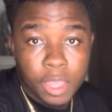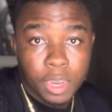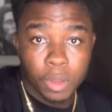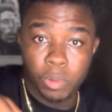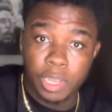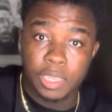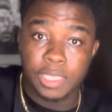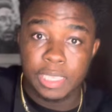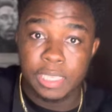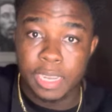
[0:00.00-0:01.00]
And we're going to
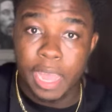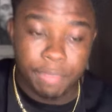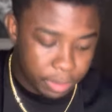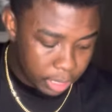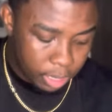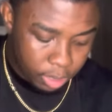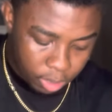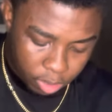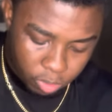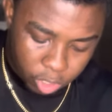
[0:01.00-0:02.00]
season heavily
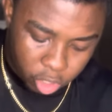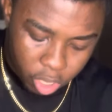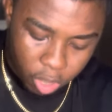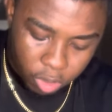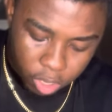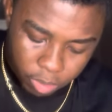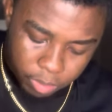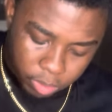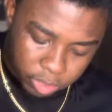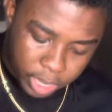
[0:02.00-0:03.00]
with salt on
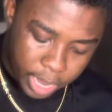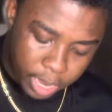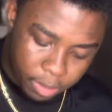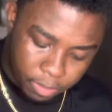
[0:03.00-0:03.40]
both sides.